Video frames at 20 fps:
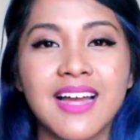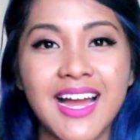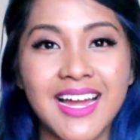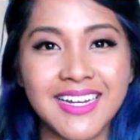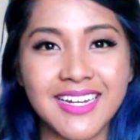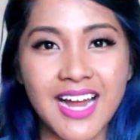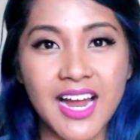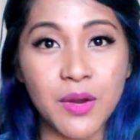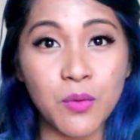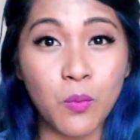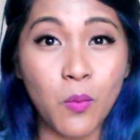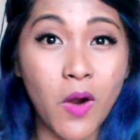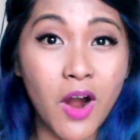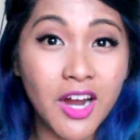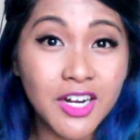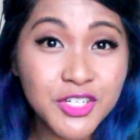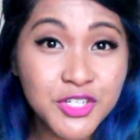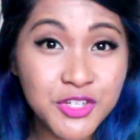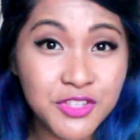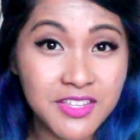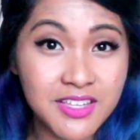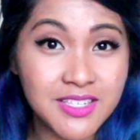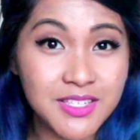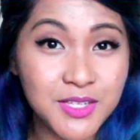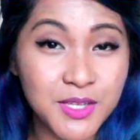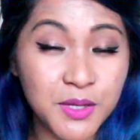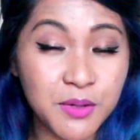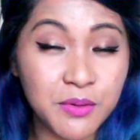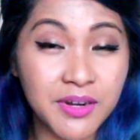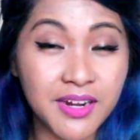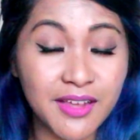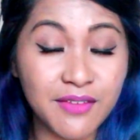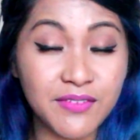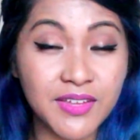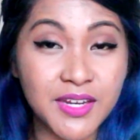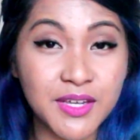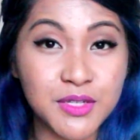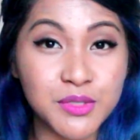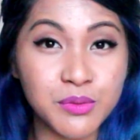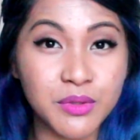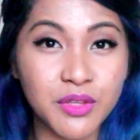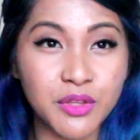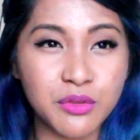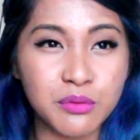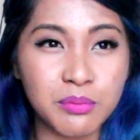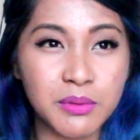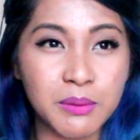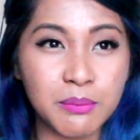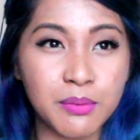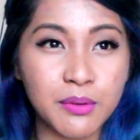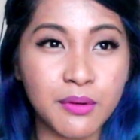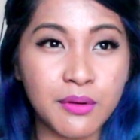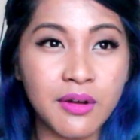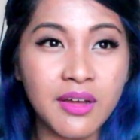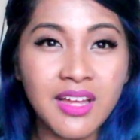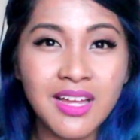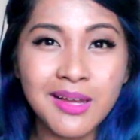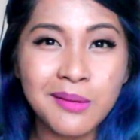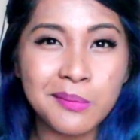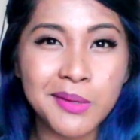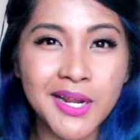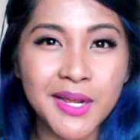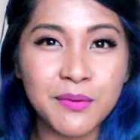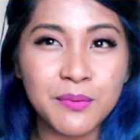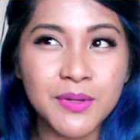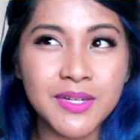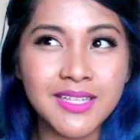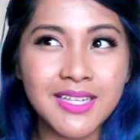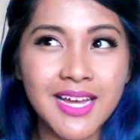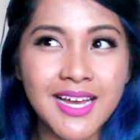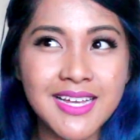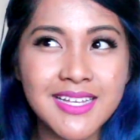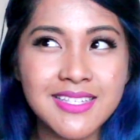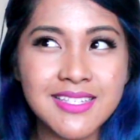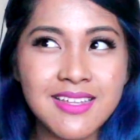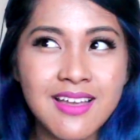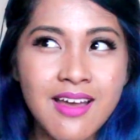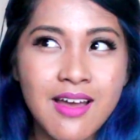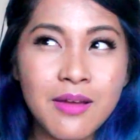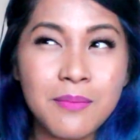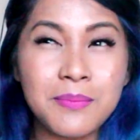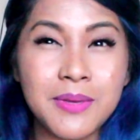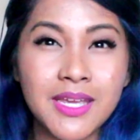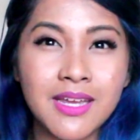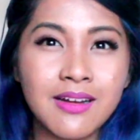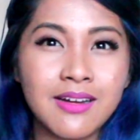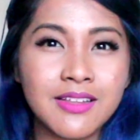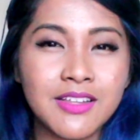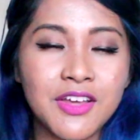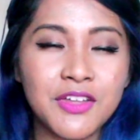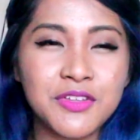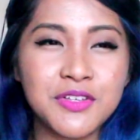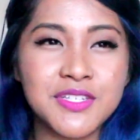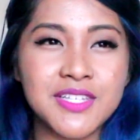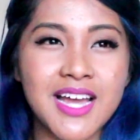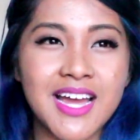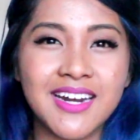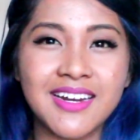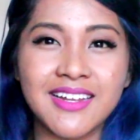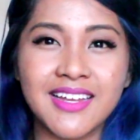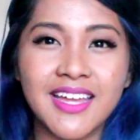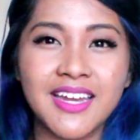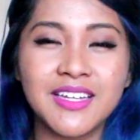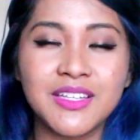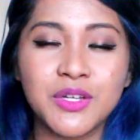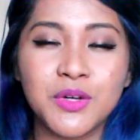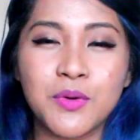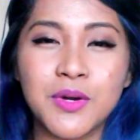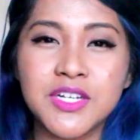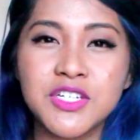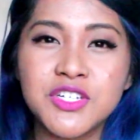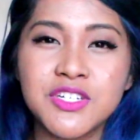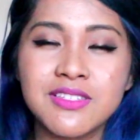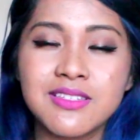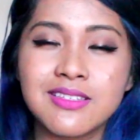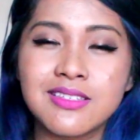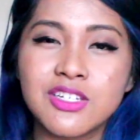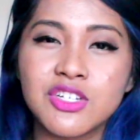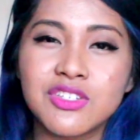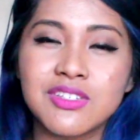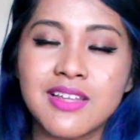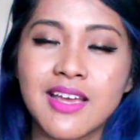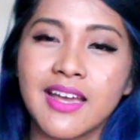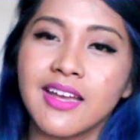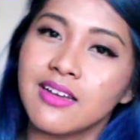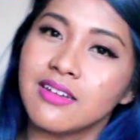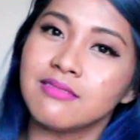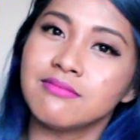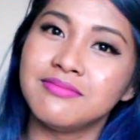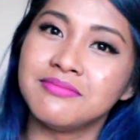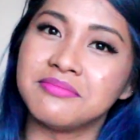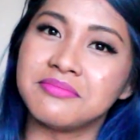I watch these Q&A videos with other people, but I realized being on the other side and getting the questions, it's just like,